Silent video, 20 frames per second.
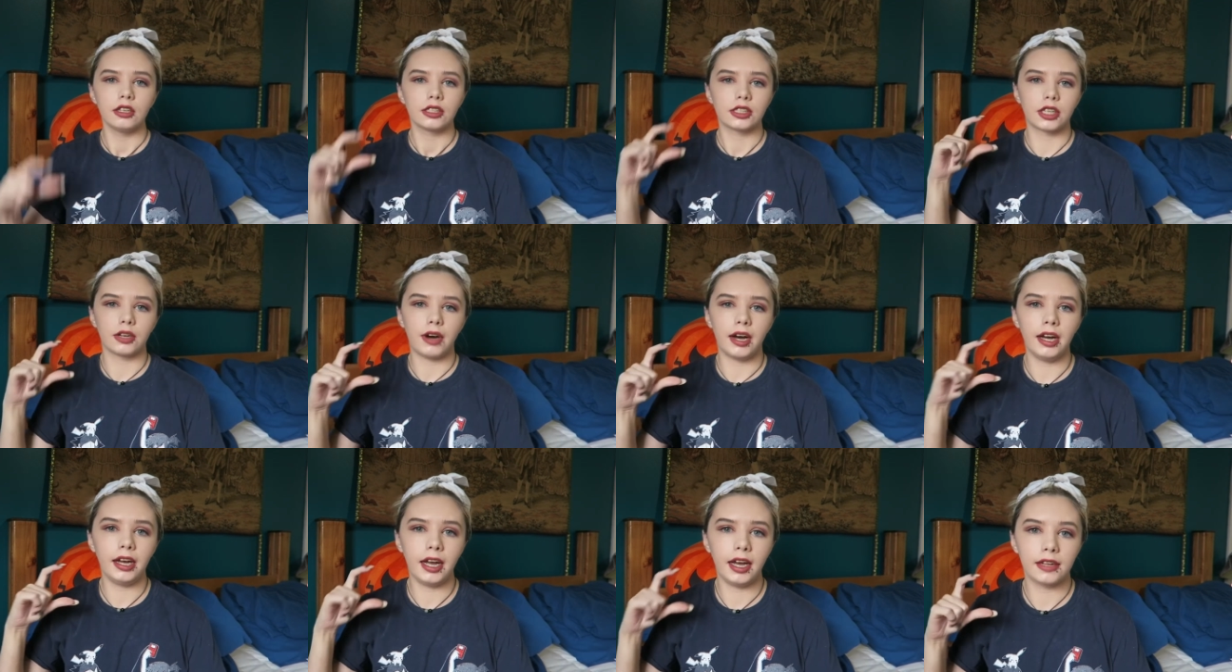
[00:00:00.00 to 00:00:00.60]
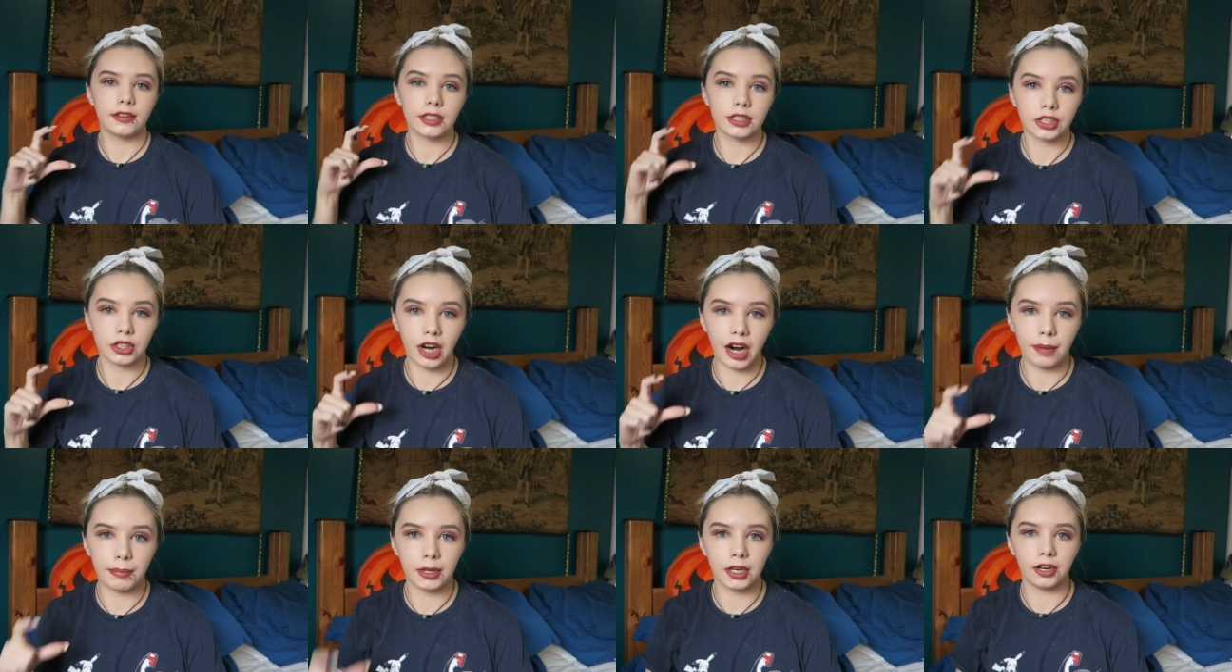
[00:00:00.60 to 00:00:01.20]
So I had this
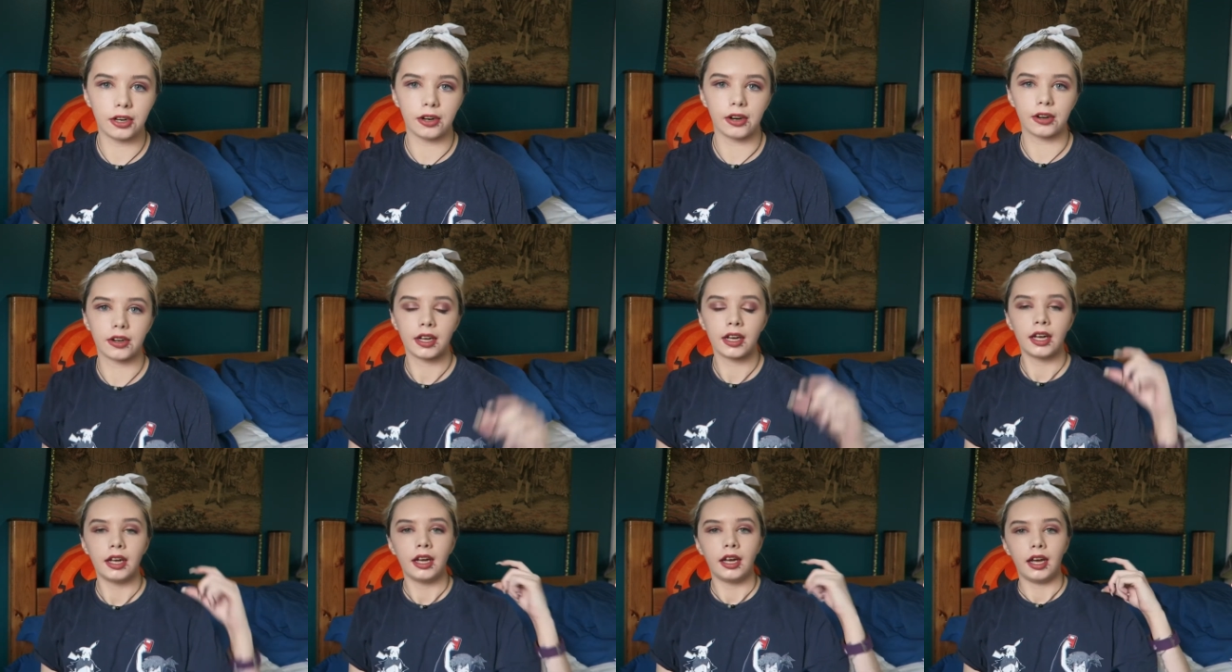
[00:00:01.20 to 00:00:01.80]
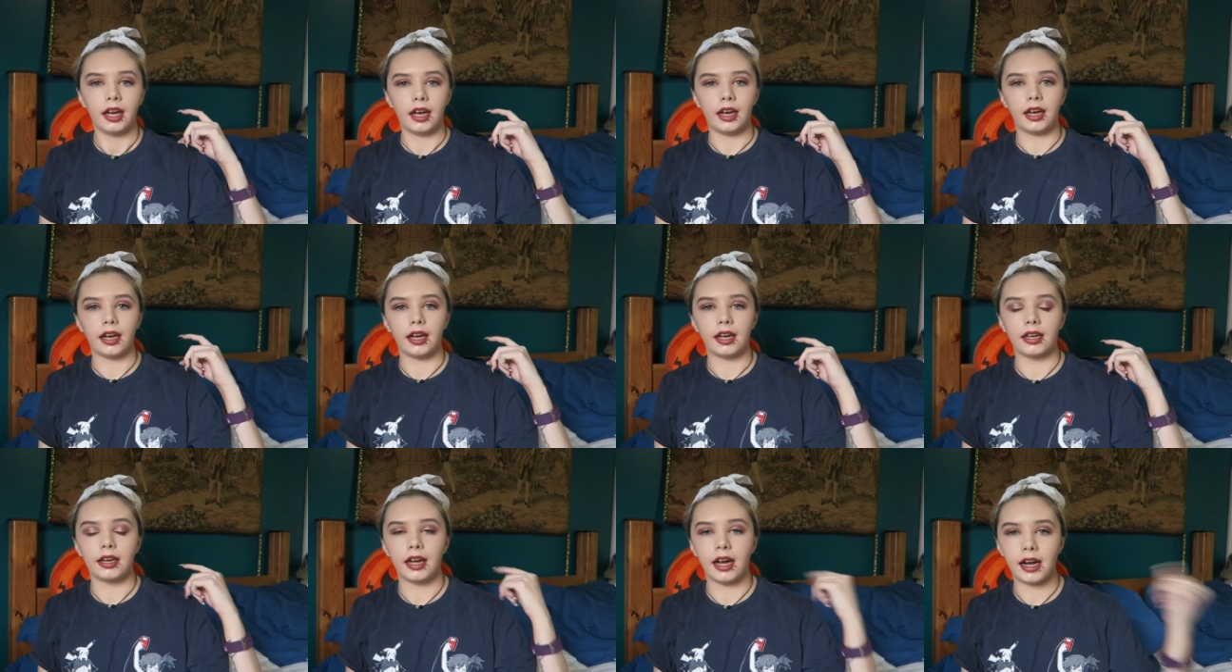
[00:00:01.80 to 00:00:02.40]
crappy card
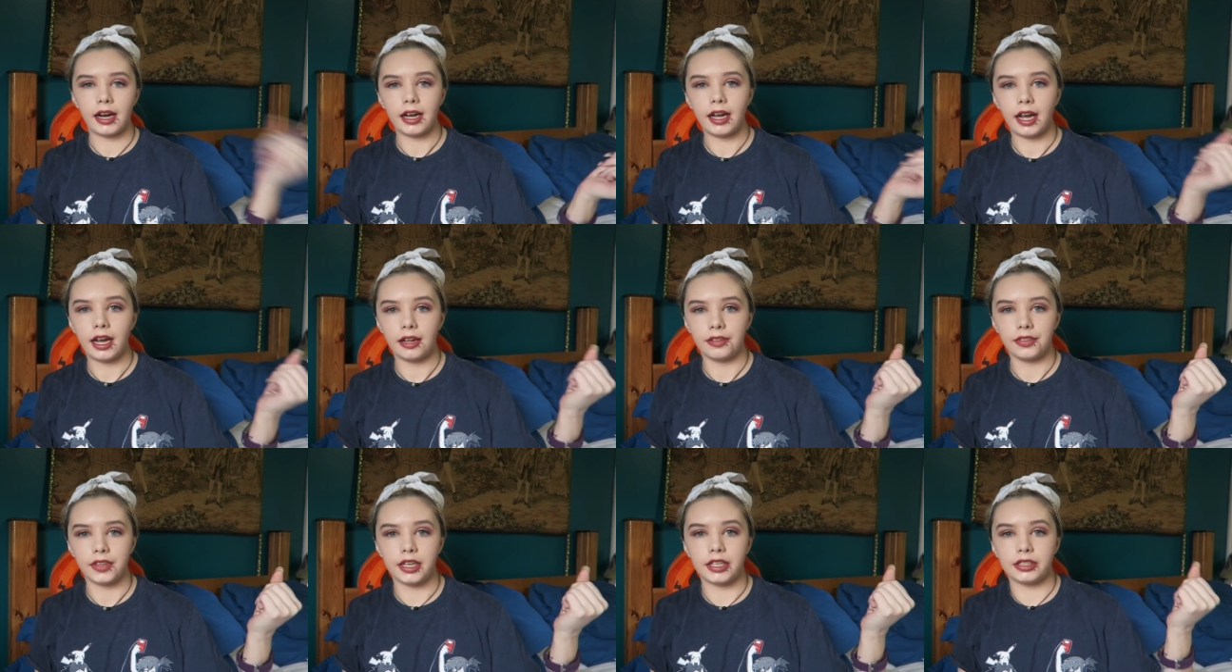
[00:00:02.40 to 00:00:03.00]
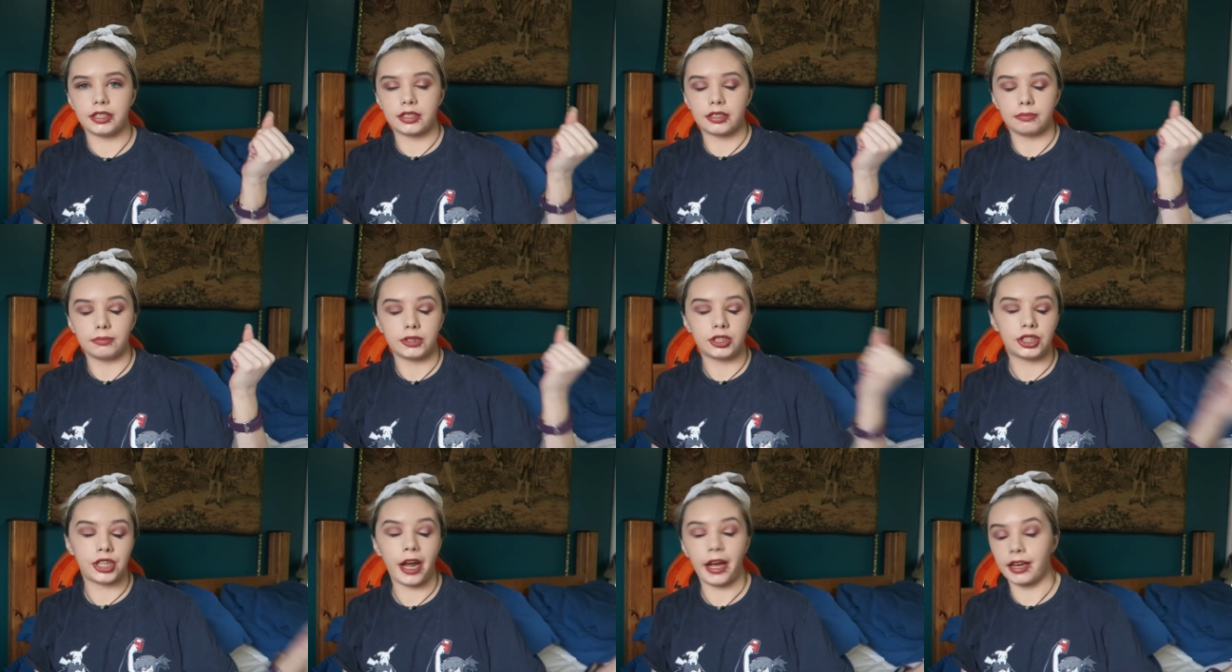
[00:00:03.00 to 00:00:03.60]
and I had these
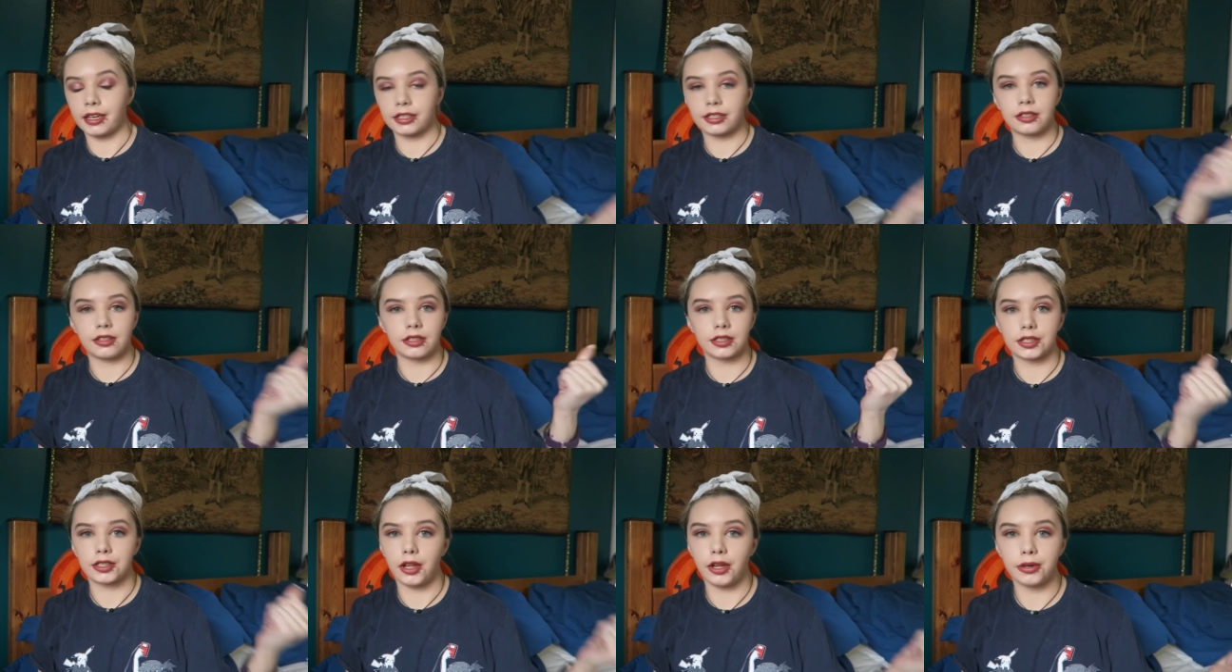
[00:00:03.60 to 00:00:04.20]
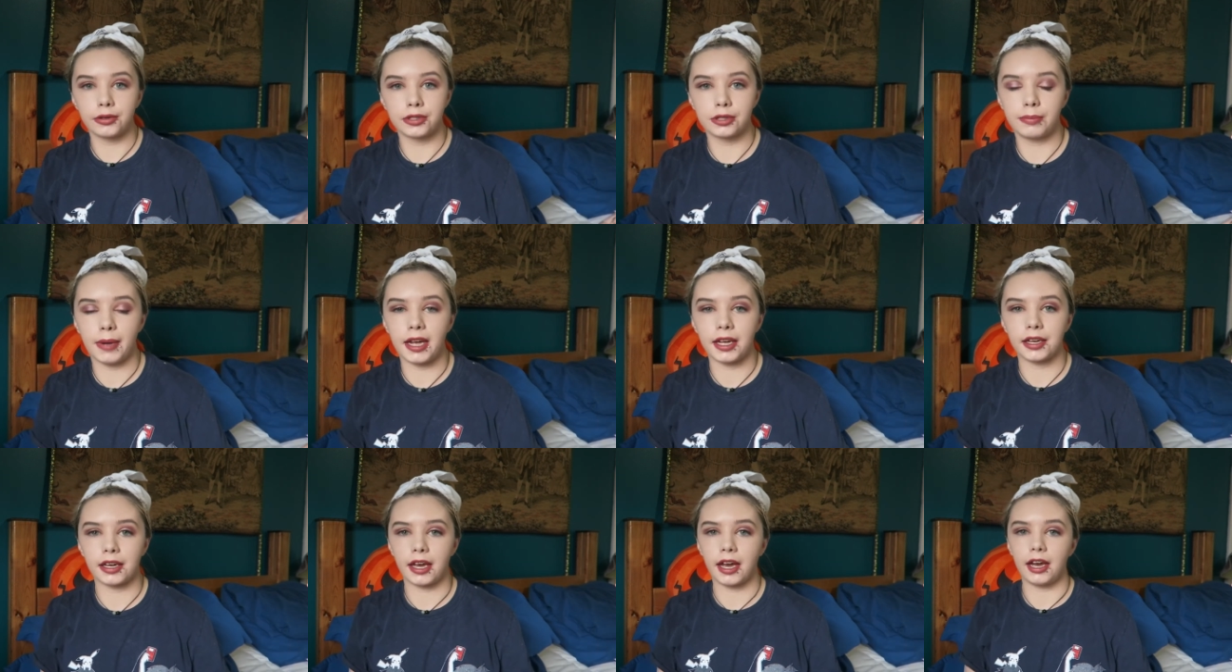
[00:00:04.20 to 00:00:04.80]
checks, this closed
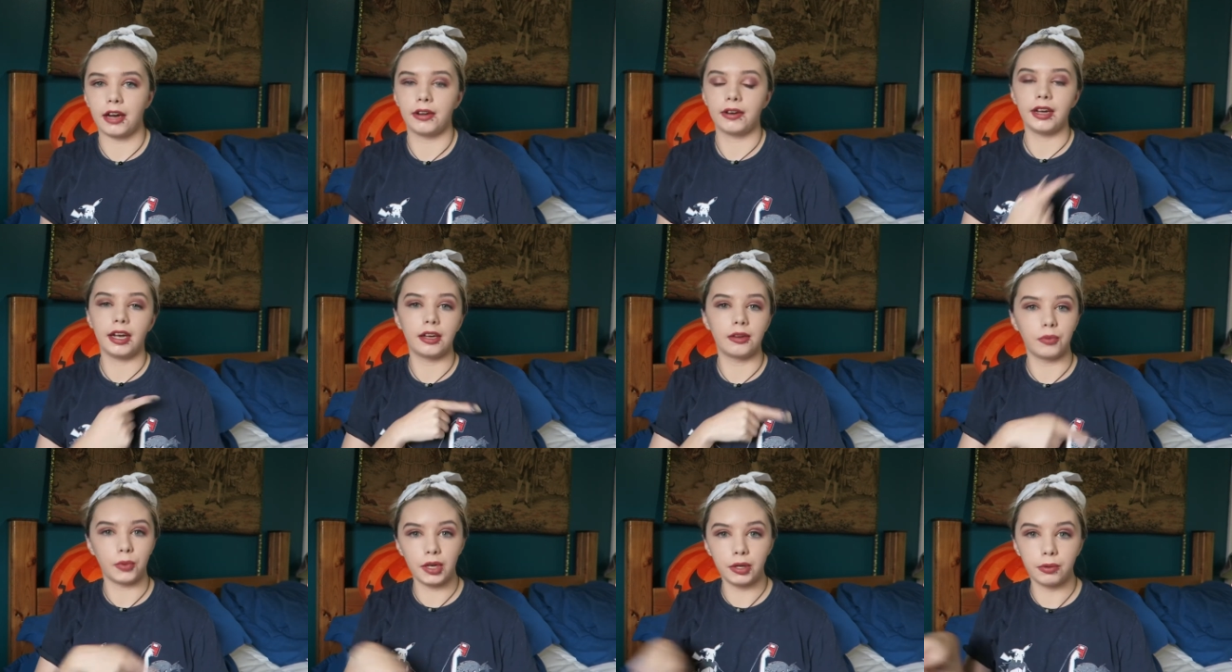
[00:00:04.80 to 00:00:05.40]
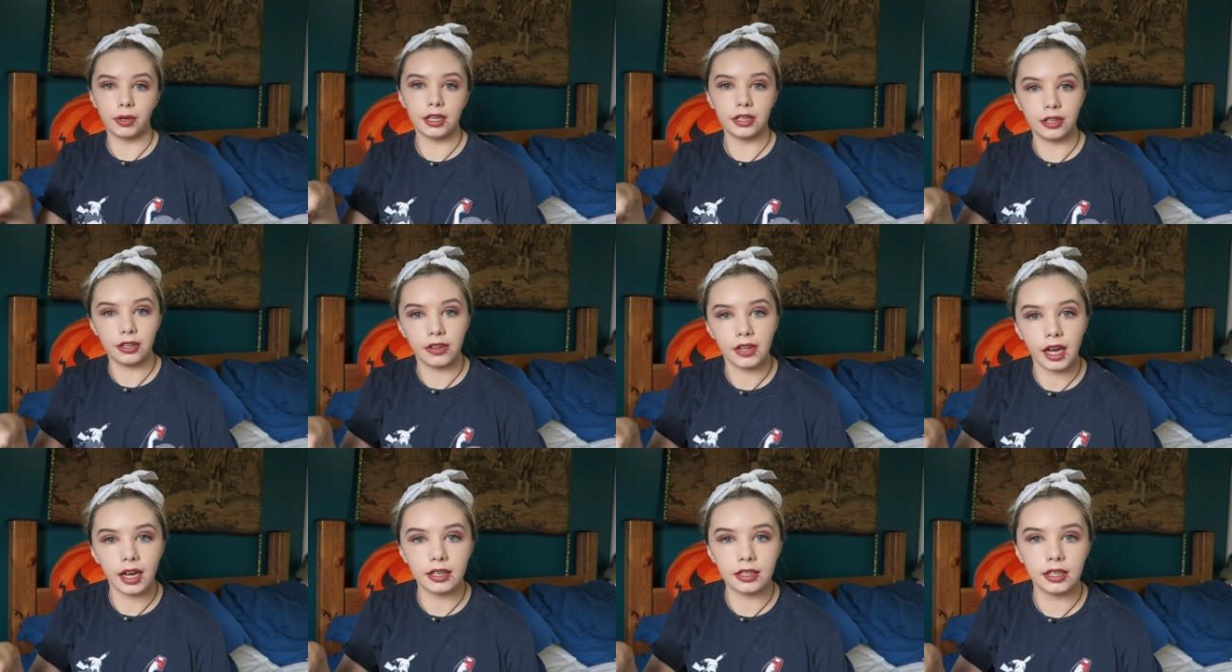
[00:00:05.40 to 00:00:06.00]
bank account, and we went to
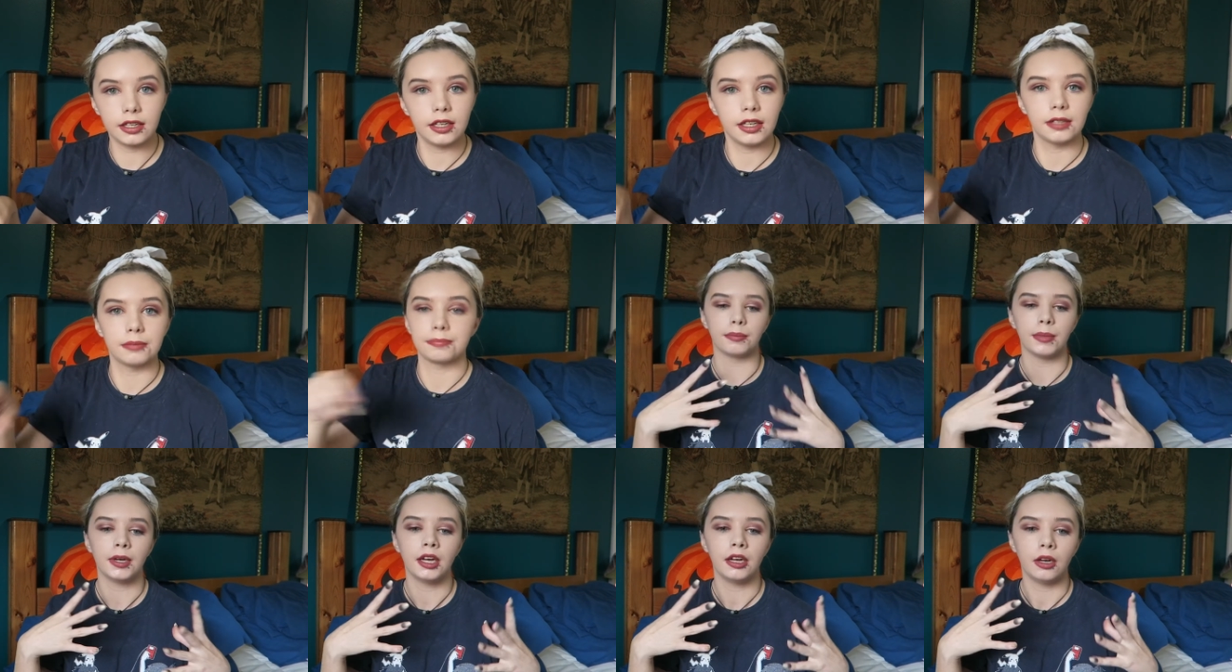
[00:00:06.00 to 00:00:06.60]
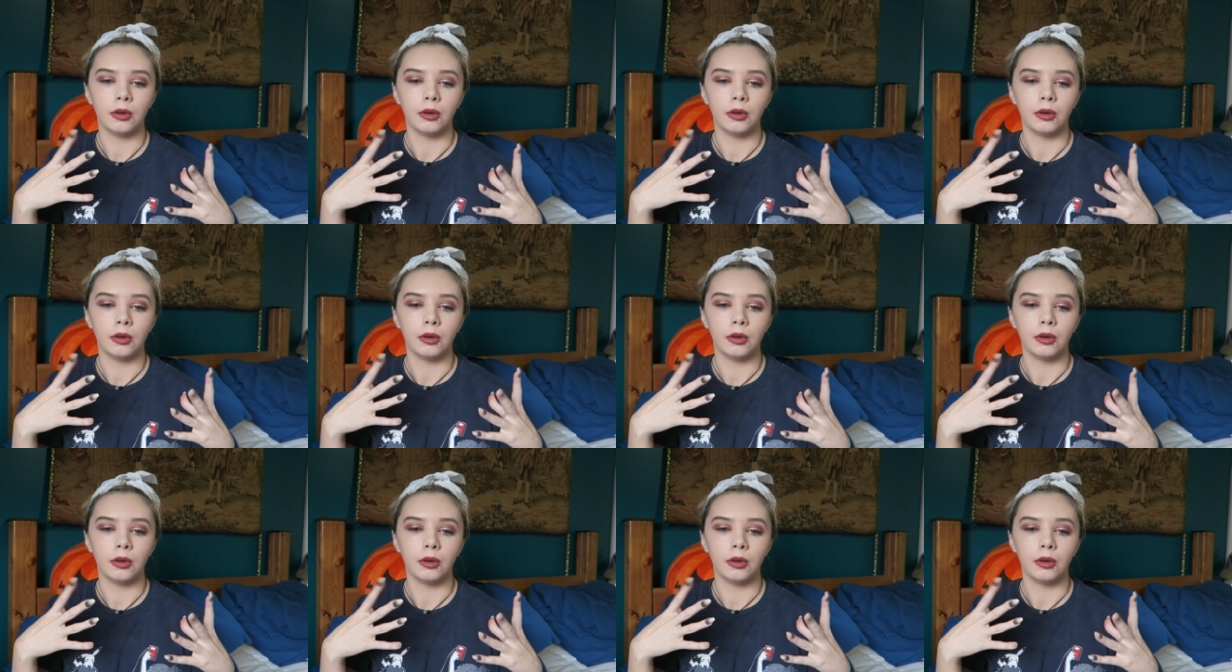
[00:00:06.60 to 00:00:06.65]
the ATM.